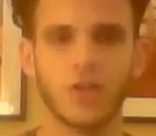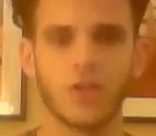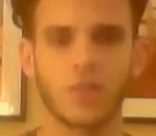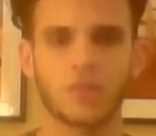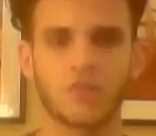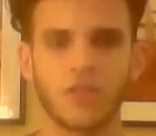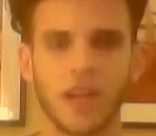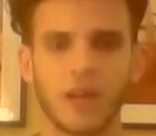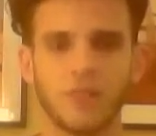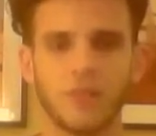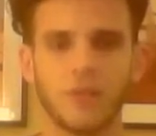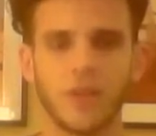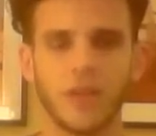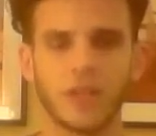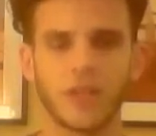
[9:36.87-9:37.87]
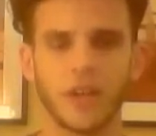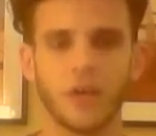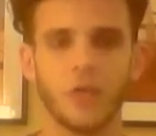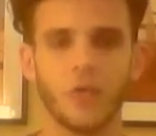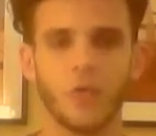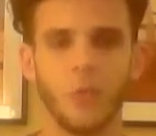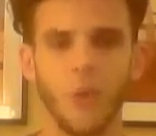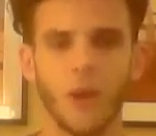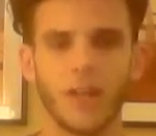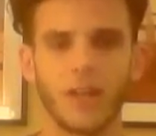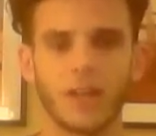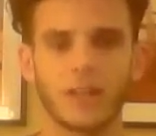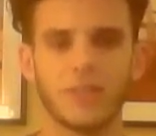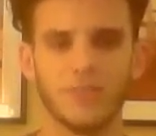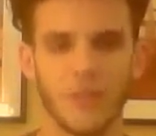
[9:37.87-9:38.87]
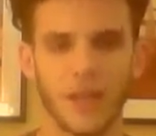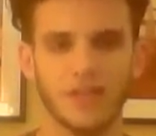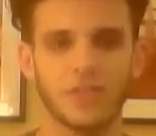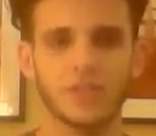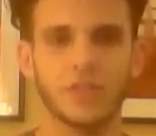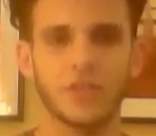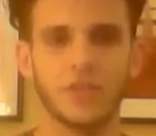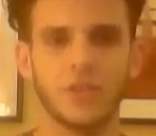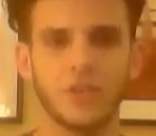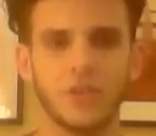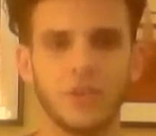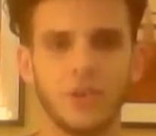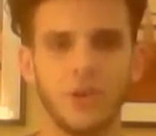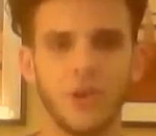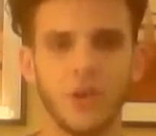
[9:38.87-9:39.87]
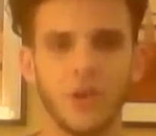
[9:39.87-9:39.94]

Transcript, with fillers: The preamble lays out what it is meant to do,